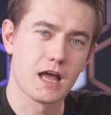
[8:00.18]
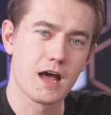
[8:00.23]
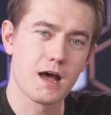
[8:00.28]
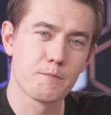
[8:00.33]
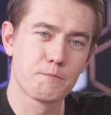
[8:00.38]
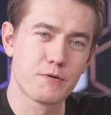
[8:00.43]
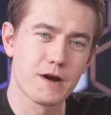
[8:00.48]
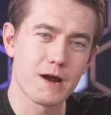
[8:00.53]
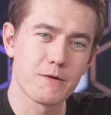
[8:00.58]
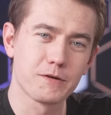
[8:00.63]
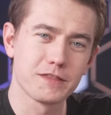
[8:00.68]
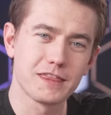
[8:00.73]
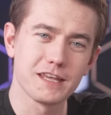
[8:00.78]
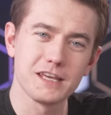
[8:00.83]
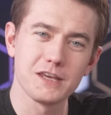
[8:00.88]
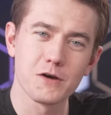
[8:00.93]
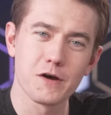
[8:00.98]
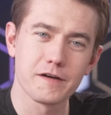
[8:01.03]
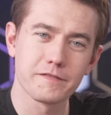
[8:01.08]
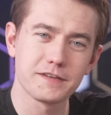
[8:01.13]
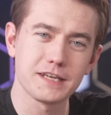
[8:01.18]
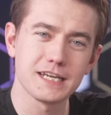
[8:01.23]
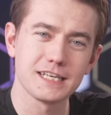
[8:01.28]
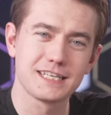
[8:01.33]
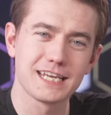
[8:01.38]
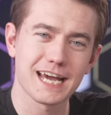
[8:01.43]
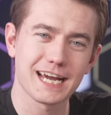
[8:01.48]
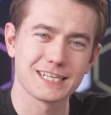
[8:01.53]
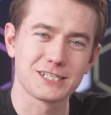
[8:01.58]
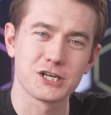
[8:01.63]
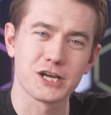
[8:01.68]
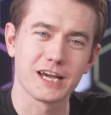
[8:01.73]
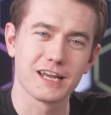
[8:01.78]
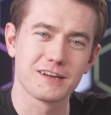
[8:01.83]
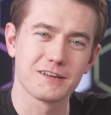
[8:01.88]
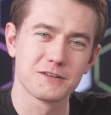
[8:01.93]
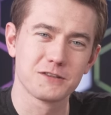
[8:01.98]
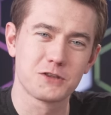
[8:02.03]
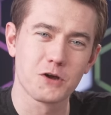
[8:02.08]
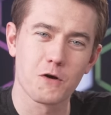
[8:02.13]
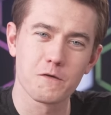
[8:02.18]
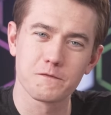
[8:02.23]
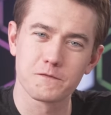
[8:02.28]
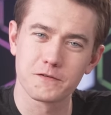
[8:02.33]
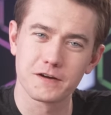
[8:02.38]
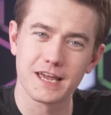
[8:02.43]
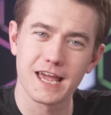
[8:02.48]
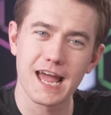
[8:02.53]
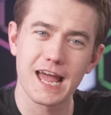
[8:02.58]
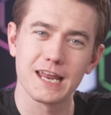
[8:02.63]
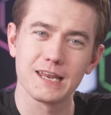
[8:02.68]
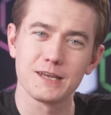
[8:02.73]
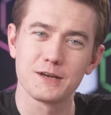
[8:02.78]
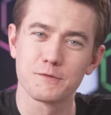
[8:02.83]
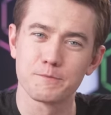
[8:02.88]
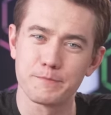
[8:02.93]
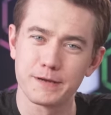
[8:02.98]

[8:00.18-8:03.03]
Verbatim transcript: I'm Brett with the UFD Tech Channel. Don't forget, your